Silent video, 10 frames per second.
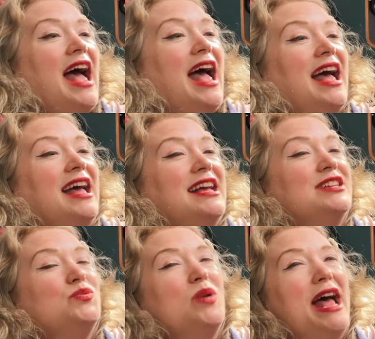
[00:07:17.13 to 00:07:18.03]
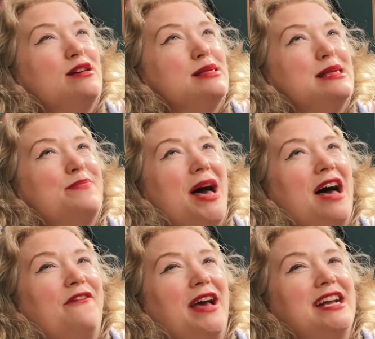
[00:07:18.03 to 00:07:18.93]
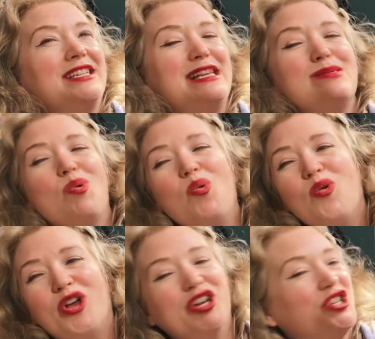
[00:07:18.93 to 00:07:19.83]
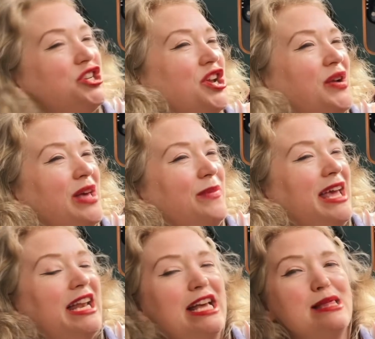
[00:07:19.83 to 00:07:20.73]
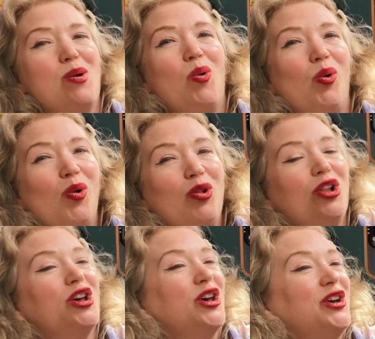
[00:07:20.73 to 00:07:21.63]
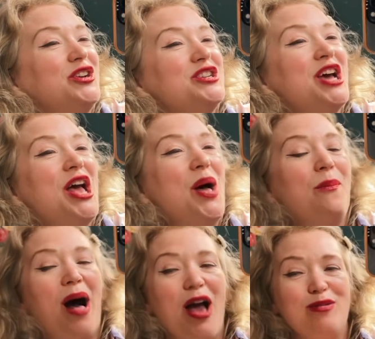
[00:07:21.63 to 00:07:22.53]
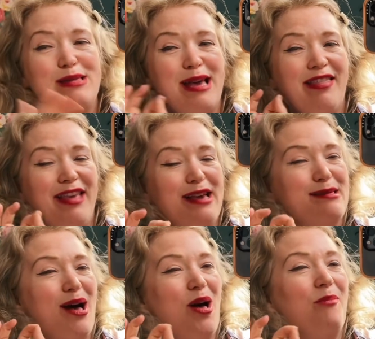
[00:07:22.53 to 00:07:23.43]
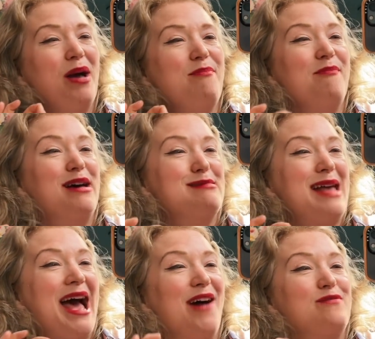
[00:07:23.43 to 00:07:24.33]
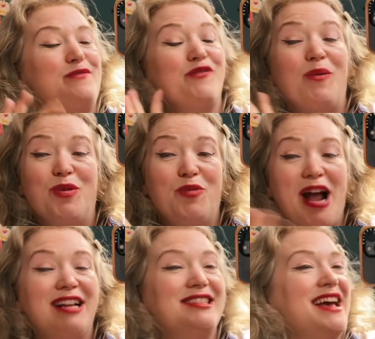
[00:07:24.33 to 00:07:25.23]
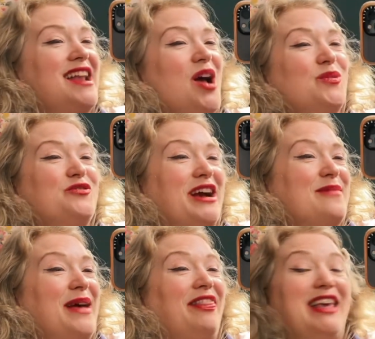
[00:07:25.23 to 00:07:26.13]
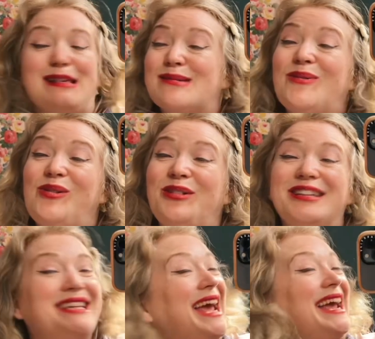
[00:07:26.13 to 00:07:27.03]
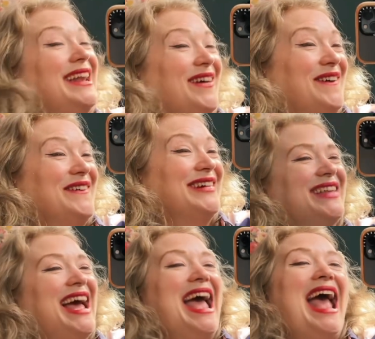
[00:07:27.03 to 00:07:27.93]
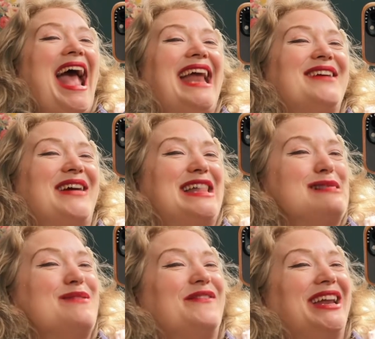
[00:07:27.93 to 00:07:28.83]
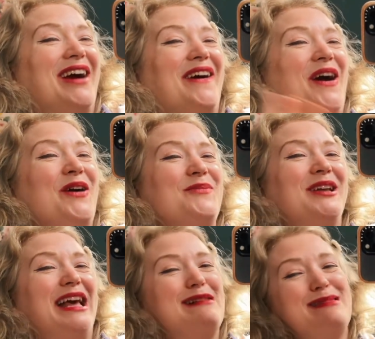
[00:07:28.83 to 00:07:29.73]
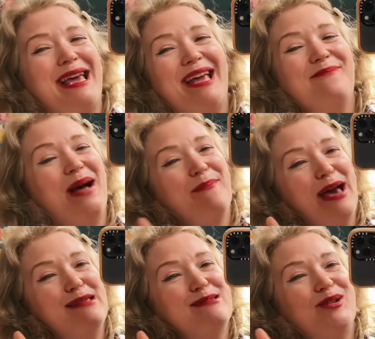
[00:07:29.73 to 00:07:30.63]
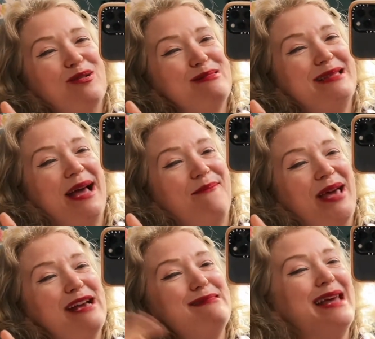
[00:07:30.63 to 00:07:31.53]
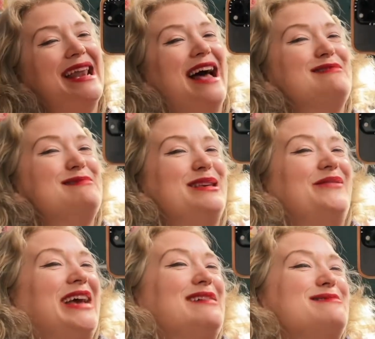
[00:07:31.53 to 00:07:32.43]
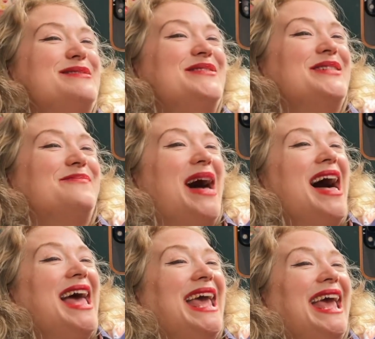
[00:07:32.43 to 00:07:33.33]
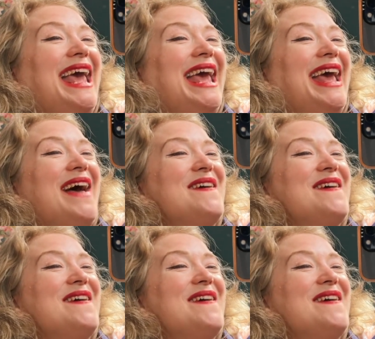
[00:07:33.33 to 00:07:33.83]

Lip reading: And what else is perfect? It's all good. Do you know what I mean? It's all good. But I would say these are my must-haves from the brand and I would recommend these all day long. Anyway, that's my video. I hope you like seeing my best L'Occitane picks and I'll see you again soon. Goodbye.